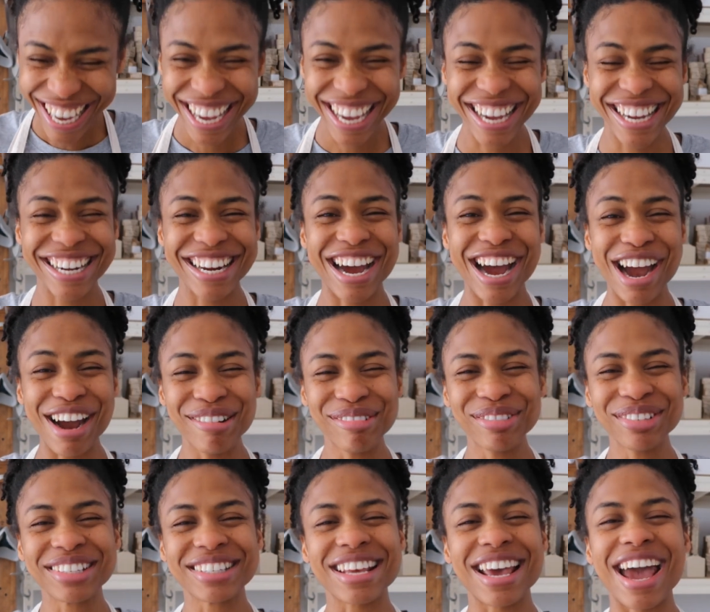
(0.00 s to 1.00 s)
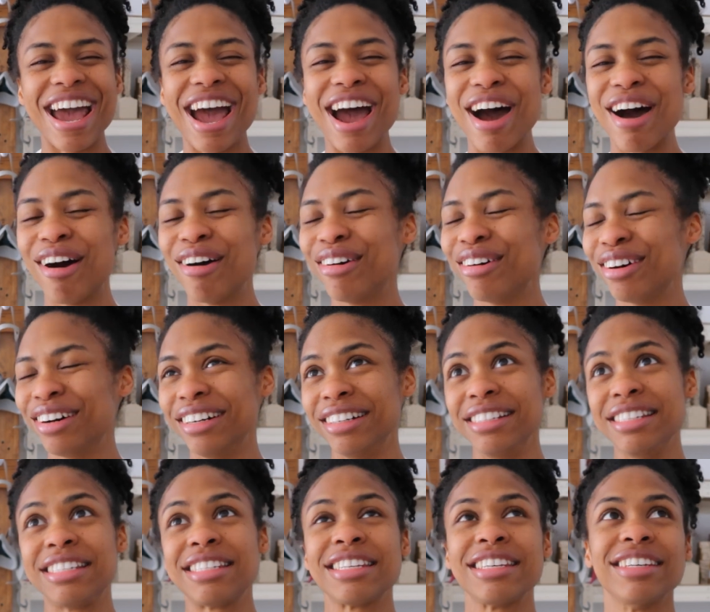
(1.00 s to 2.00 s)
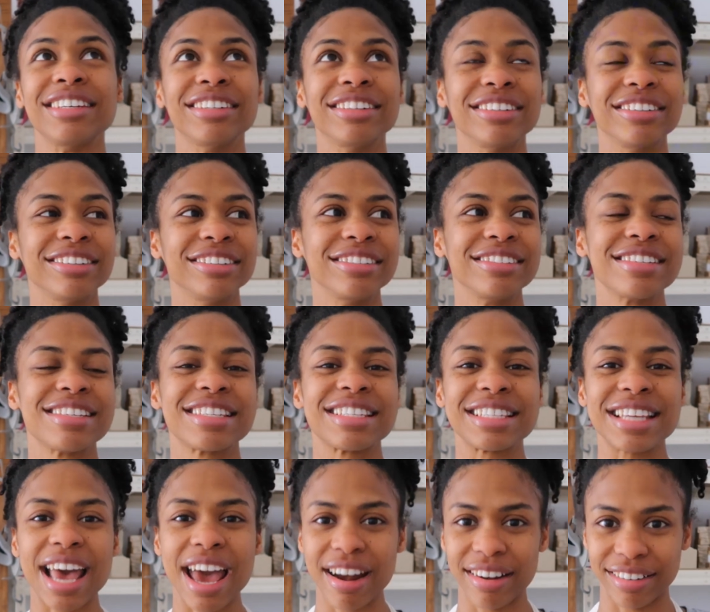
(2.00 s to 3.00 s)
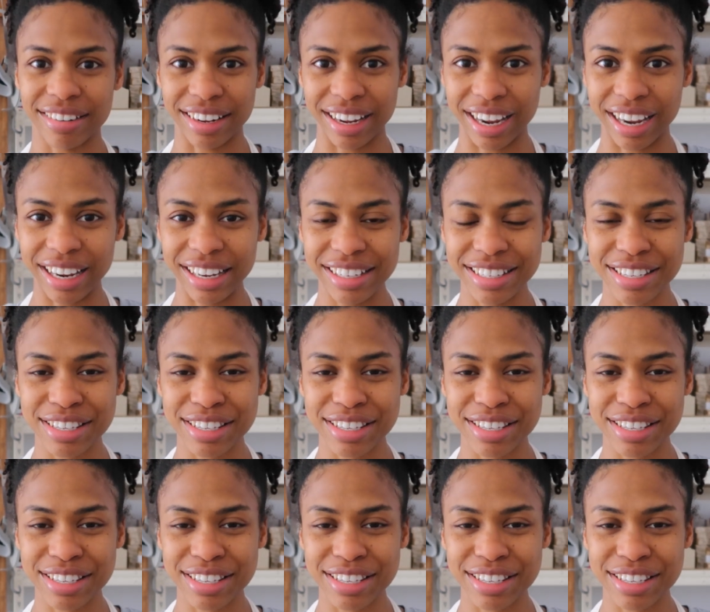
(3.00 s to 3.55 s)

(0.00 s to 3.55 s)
And I was out until Saturday.